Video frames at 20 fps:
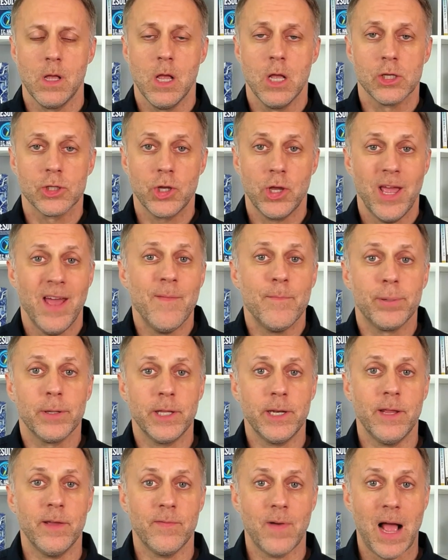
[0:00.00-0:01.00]
So you have
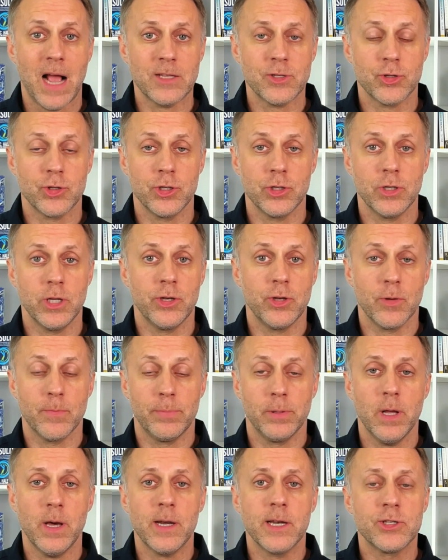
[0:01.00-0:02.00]
plenty of oxygen in your
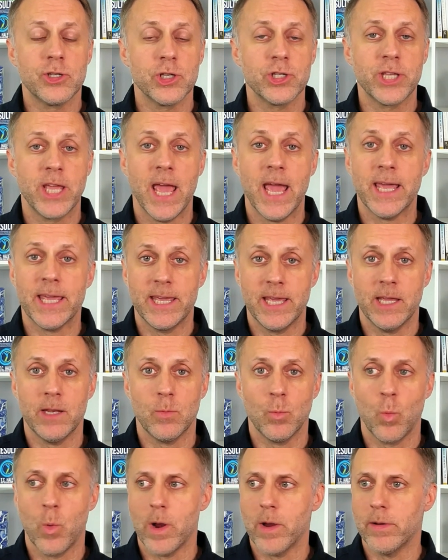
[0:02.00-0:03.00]
blood, it just can't
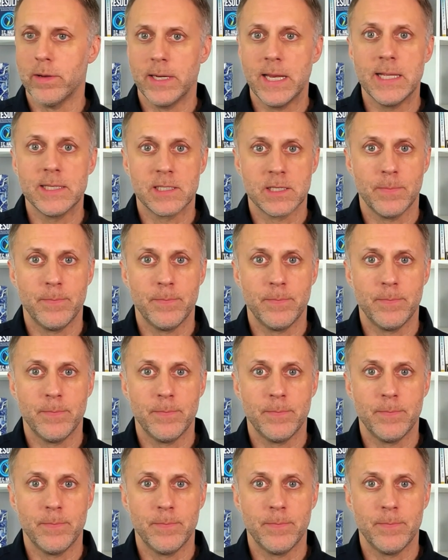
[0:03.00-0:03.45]
get where it needs to